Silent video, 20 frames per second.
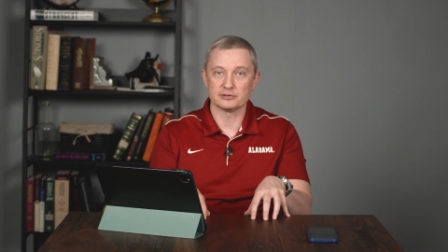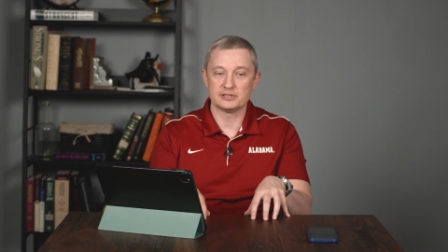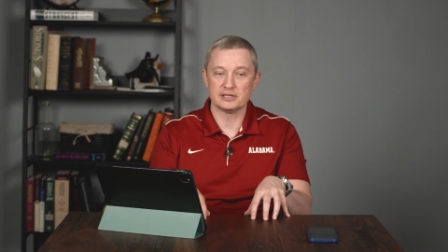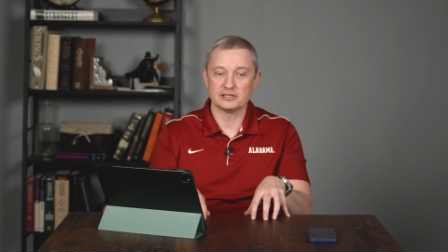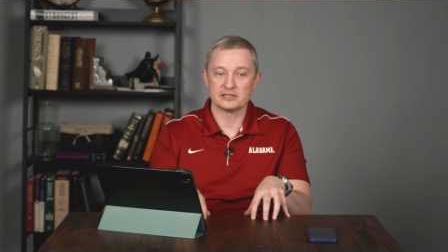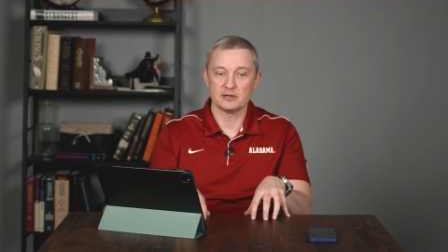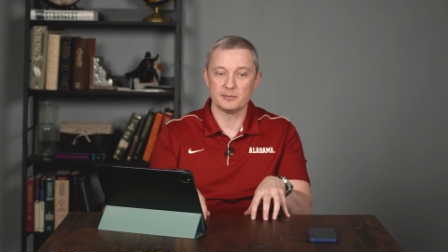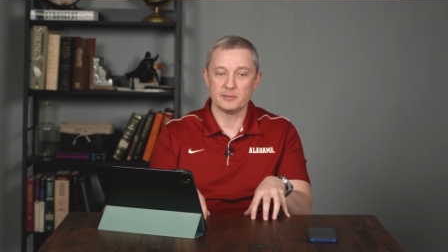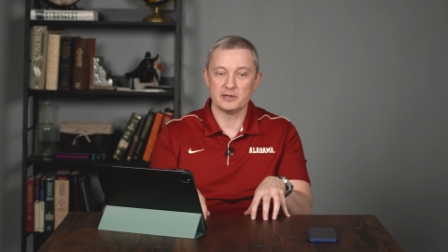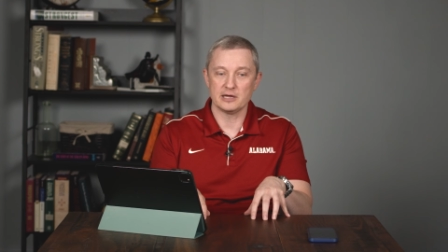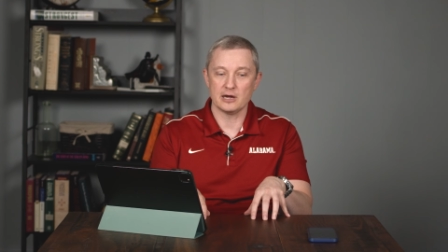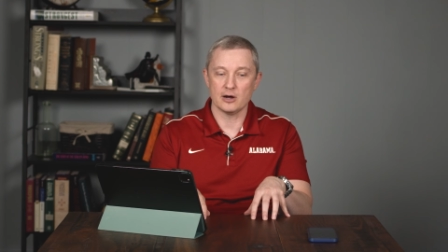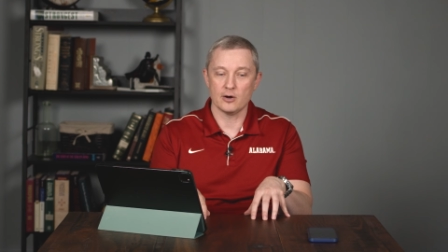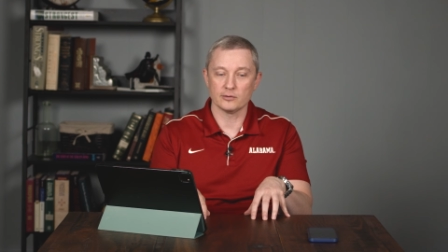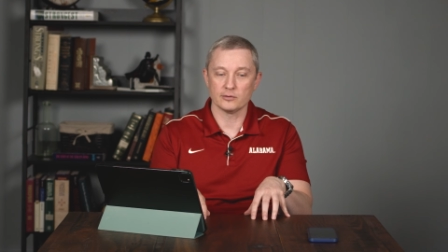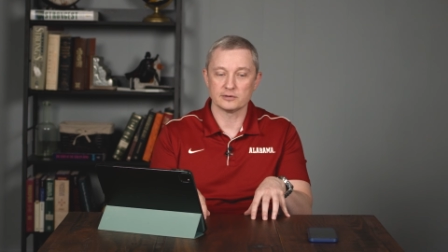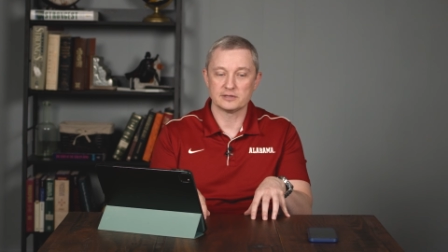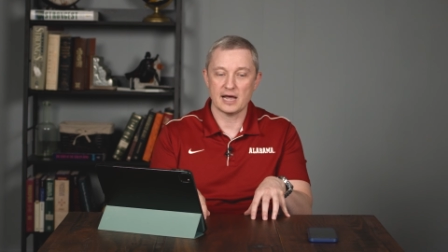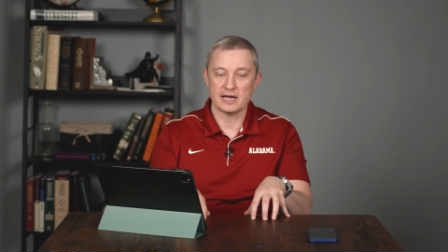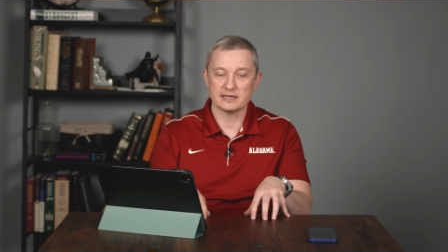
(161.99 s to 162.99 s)
system in the
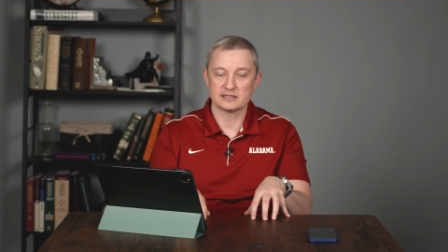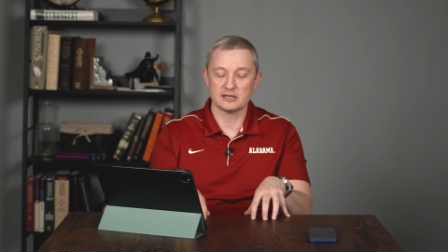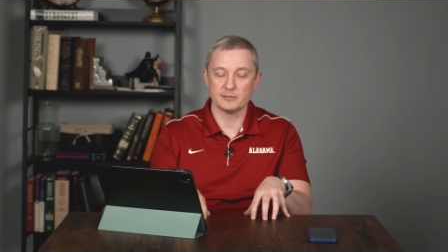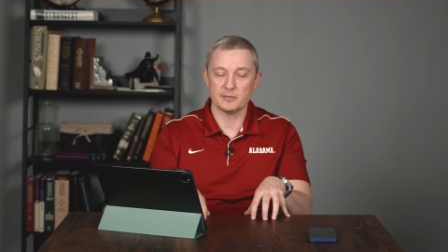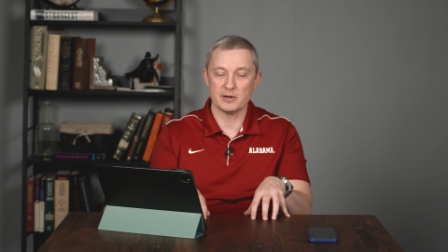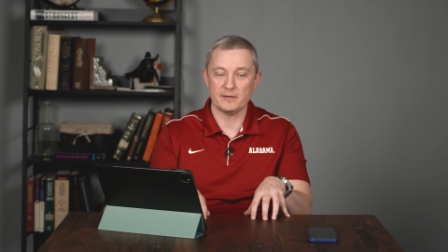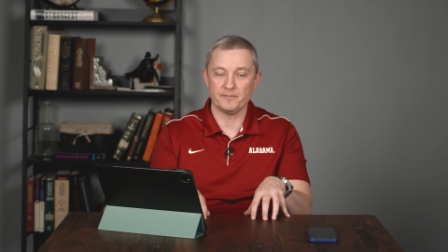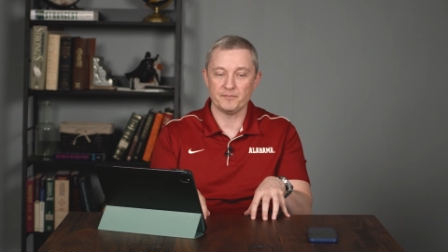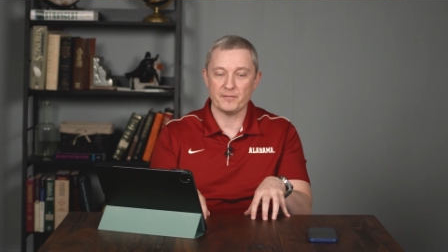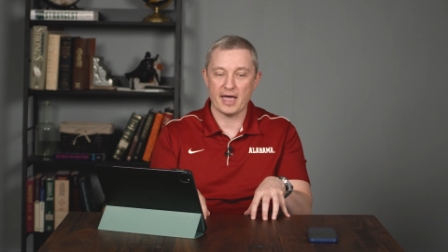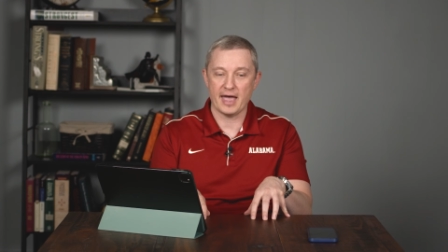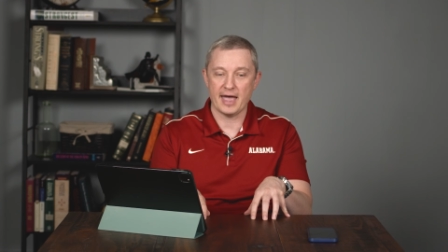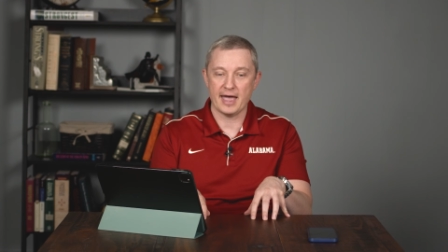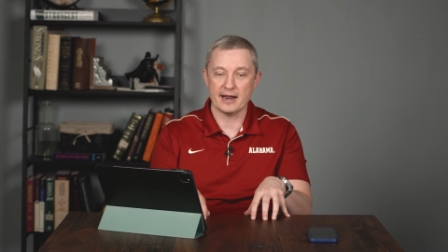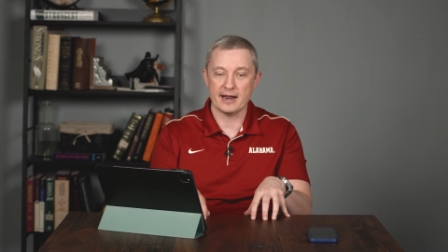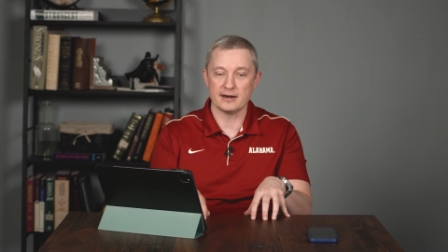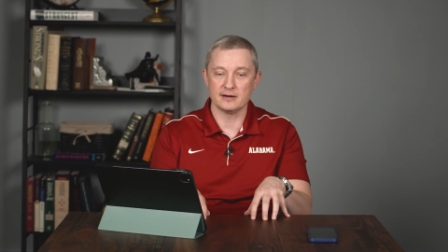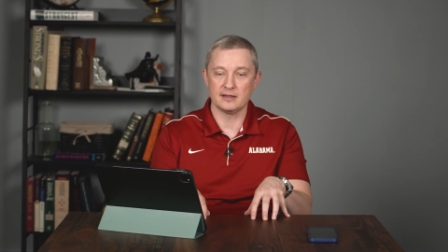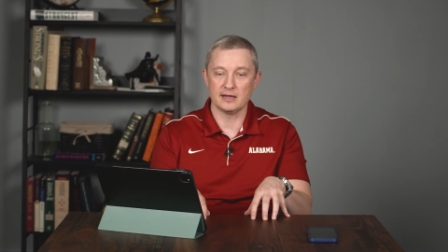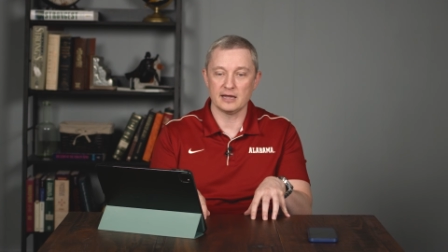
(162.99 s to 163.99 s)
Old Testament
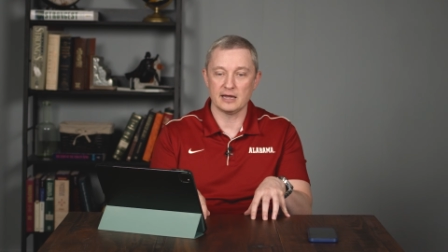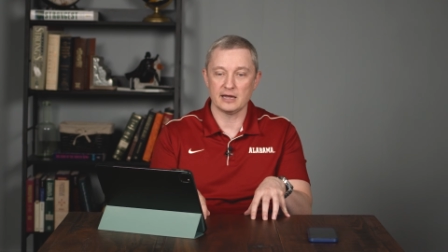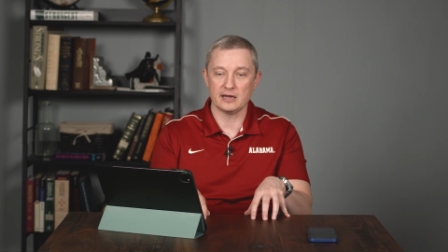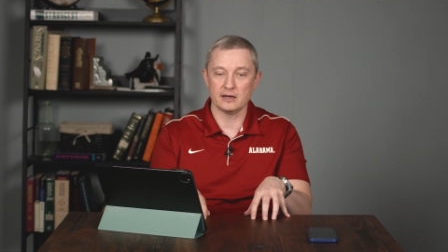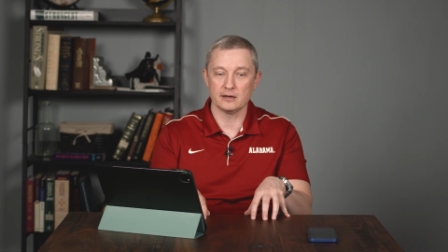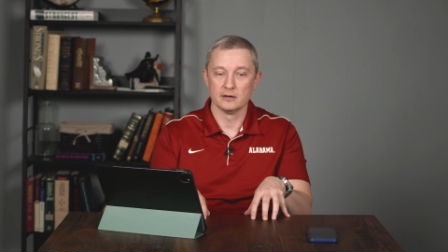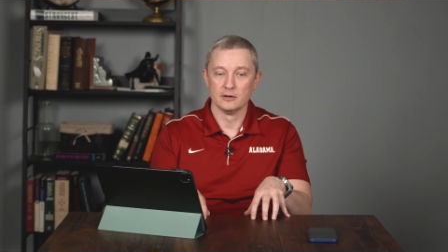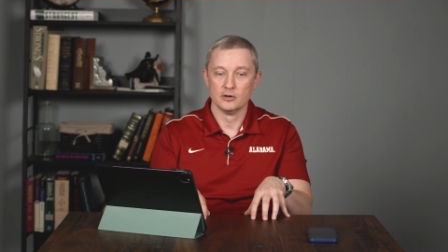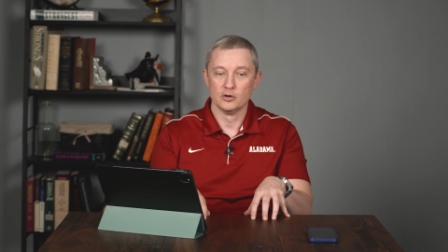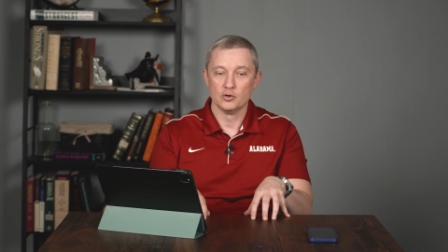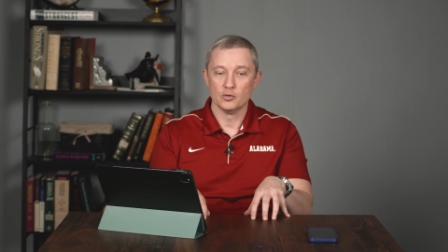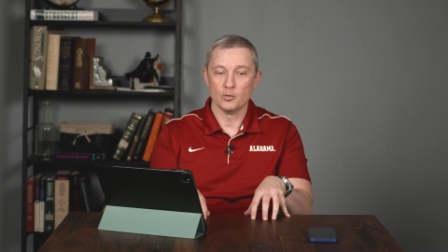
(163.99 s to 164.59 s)
and the